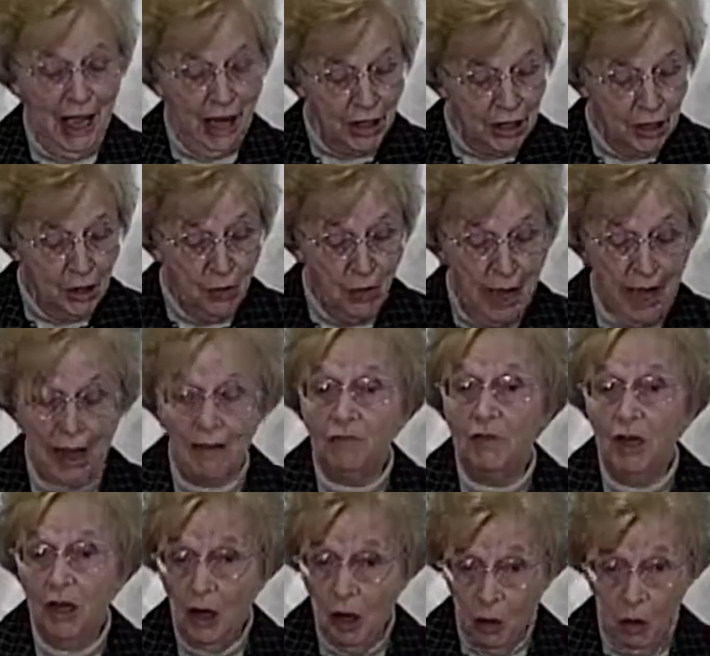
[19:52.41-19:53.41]
You have
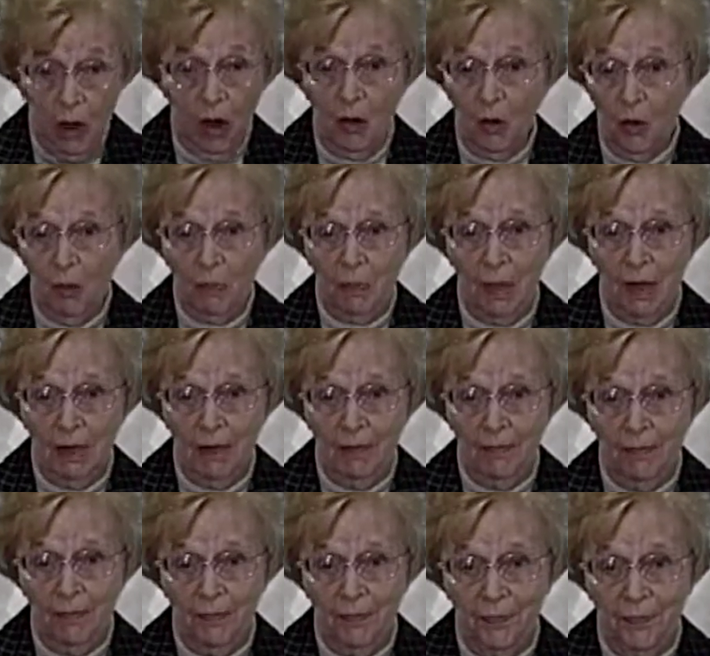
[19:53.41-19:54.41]
no hope
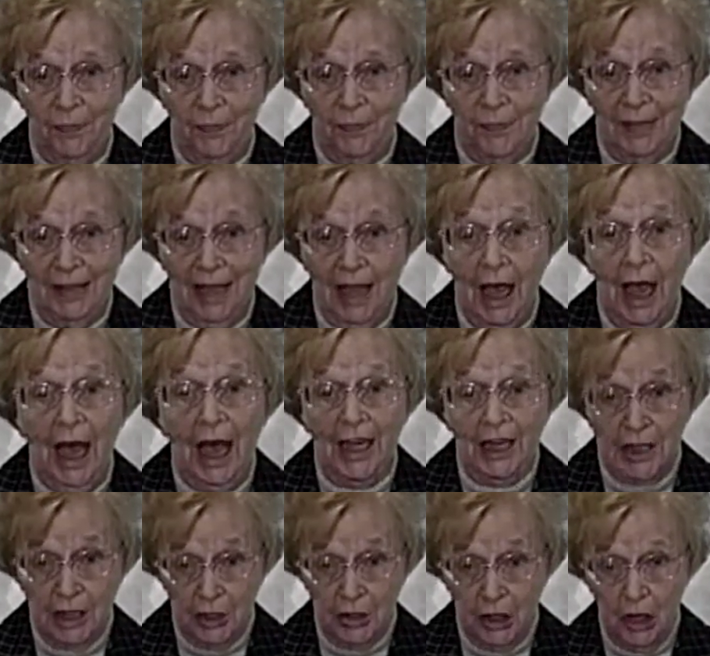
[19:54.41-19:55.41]

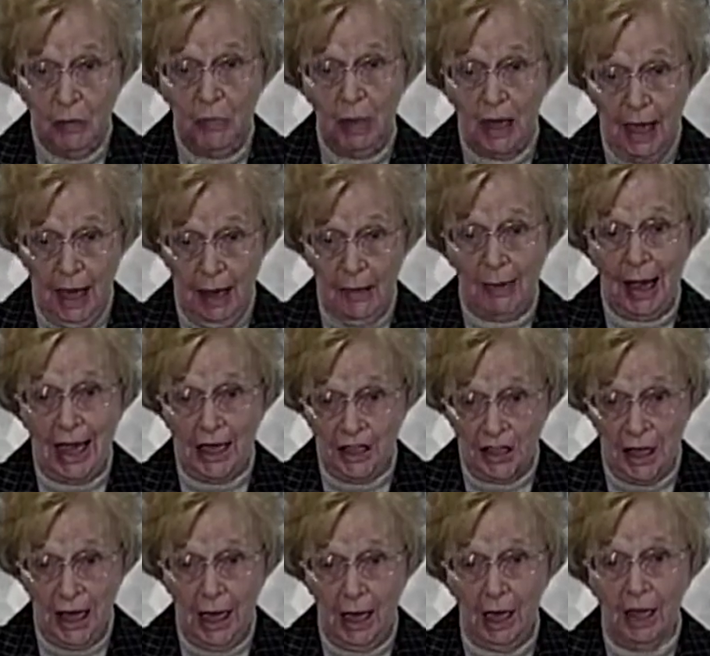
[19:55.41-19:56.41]
until you become a
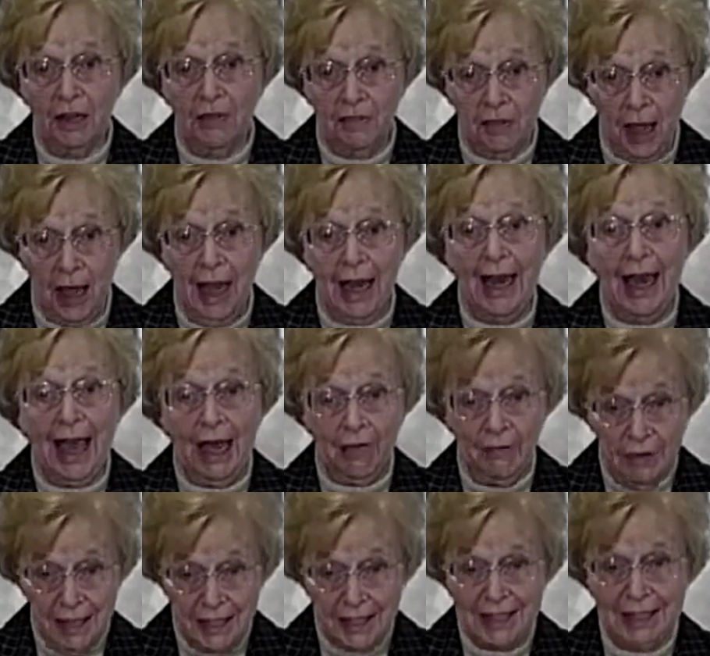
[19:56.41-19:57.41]
child of God and
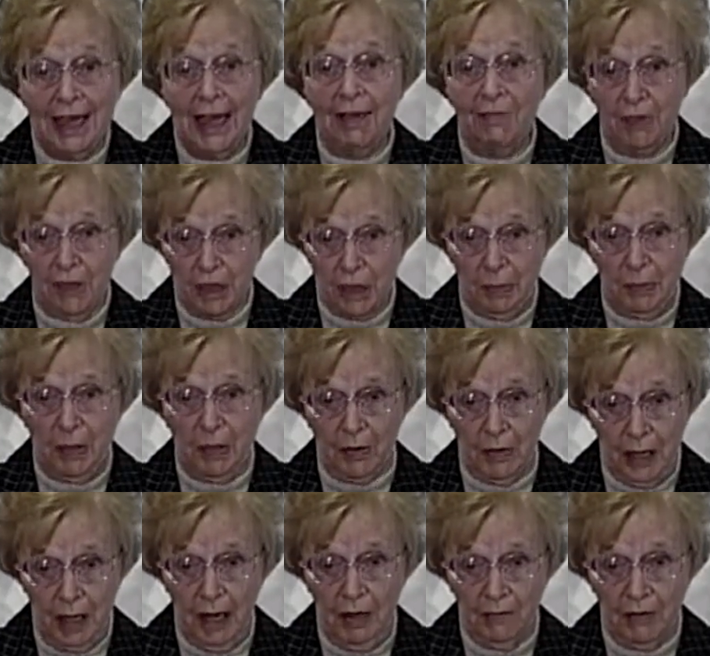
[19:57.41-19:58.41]
receive the
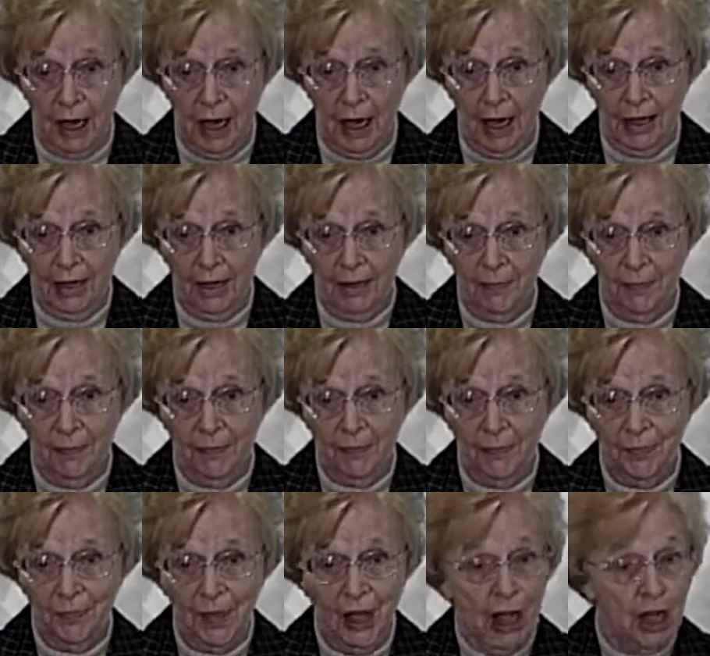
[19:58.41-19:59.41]
Spirit of God.
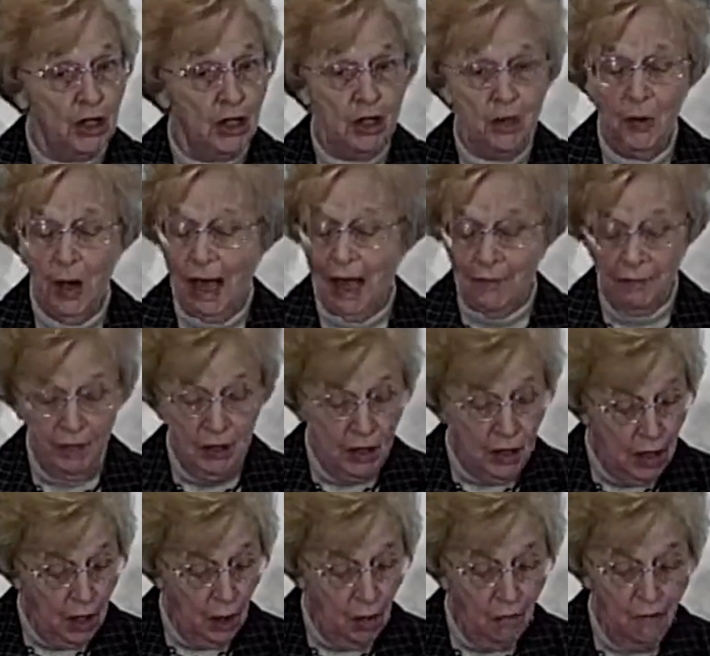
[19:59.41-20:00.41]
You have
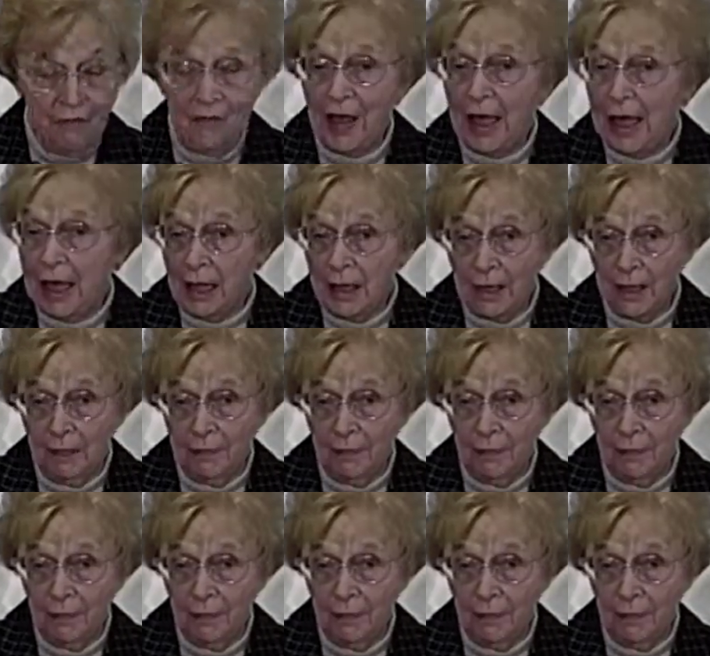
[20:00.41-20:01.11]
no faith.